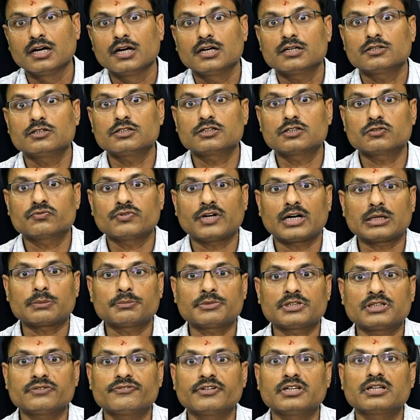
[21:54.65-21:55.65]
the
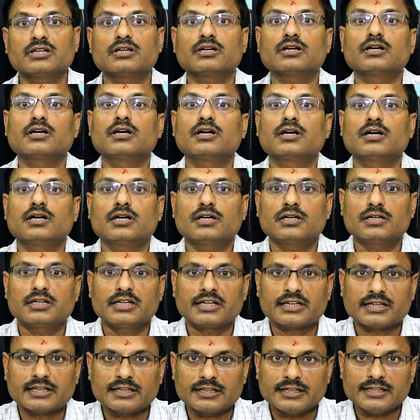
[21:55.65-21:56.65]
deformity will
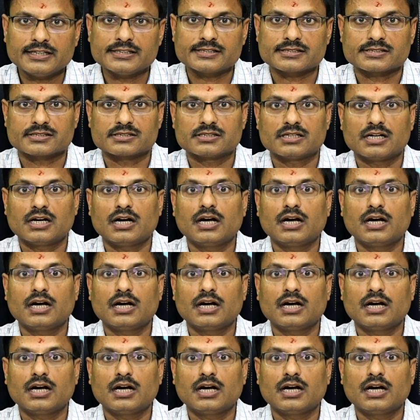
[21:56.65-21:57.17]
decrease